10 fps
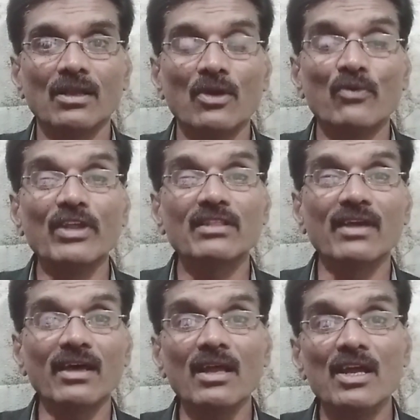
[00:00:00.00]
with
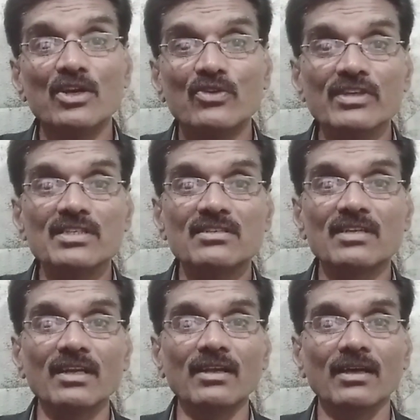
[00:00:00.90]
their
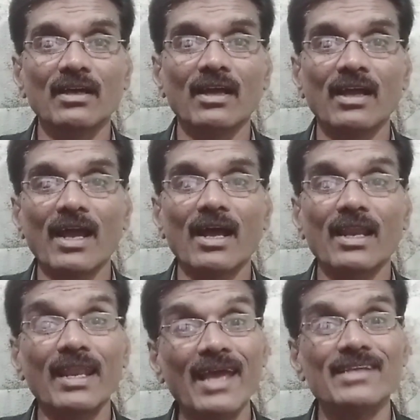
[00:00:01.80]
twisted
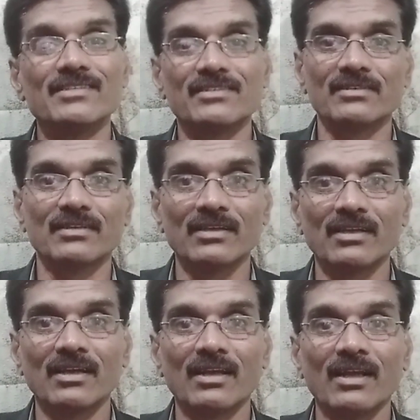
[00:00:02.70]
lies
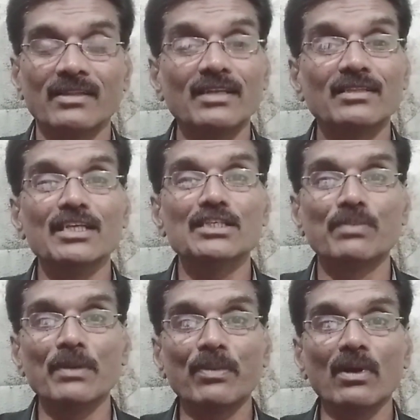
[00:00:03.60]
that these
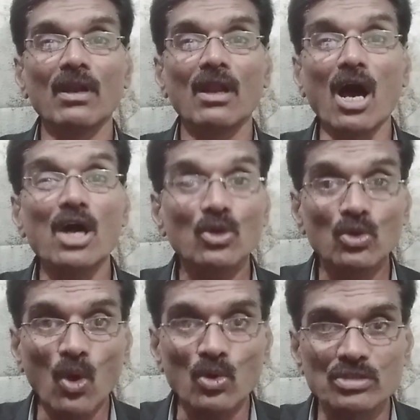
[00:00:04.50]
people are
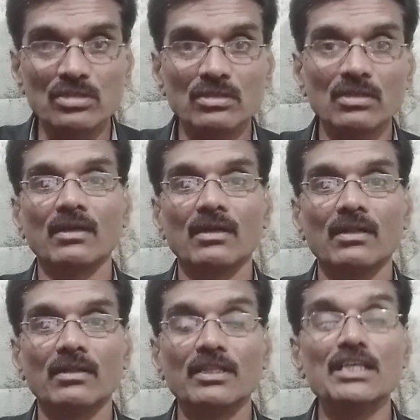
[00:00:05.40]
rogues,
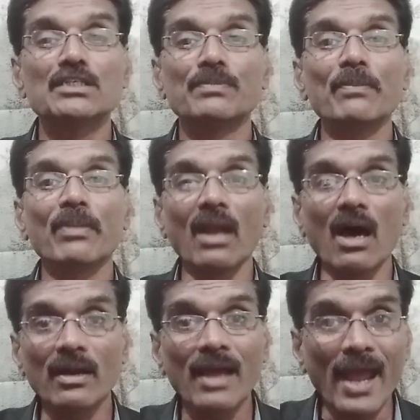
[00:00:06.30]
these people
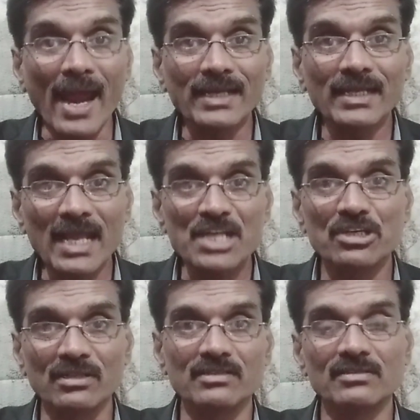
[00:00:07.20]
are
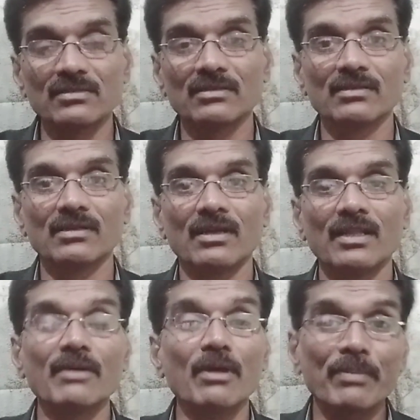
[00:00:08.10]
anti-nationals.
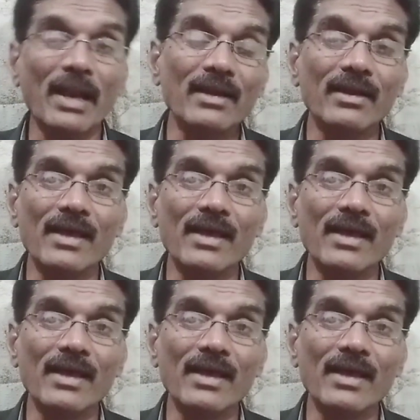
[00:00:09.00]
They were branded